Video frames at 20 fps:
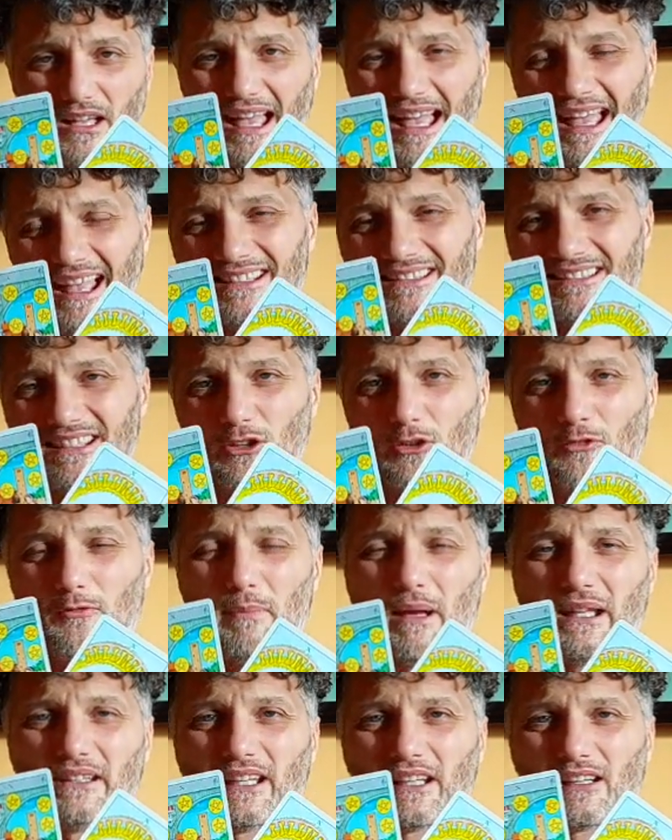And 10 of
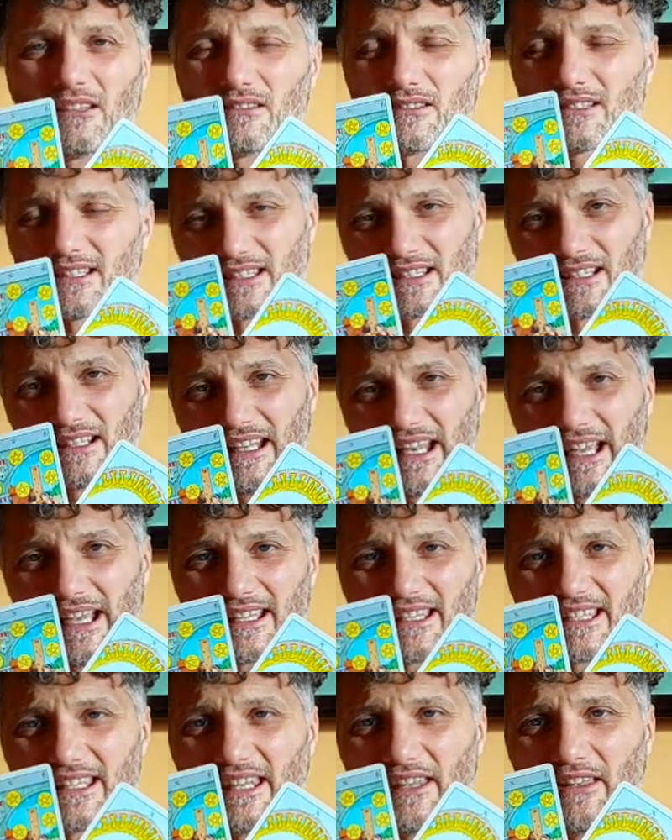Pentacles,
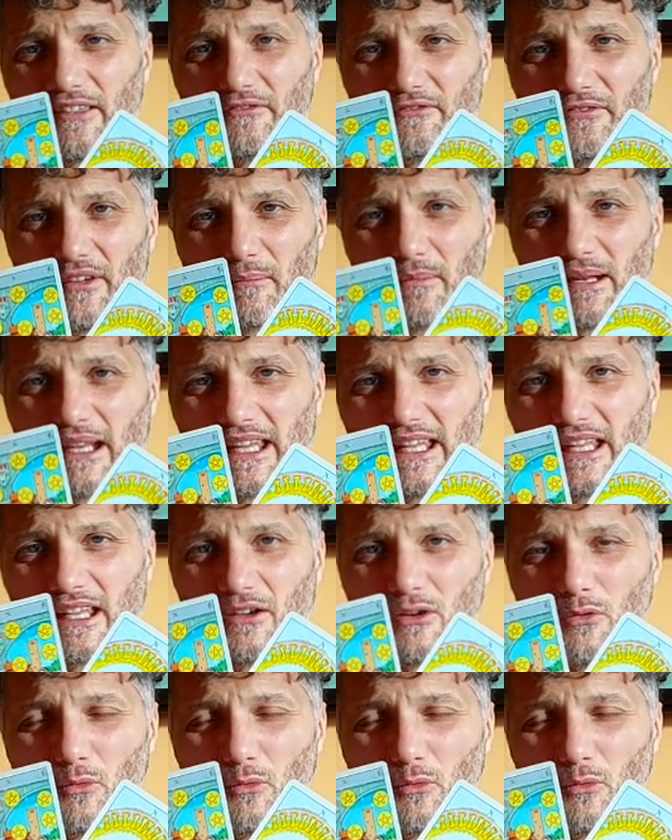legacy, family,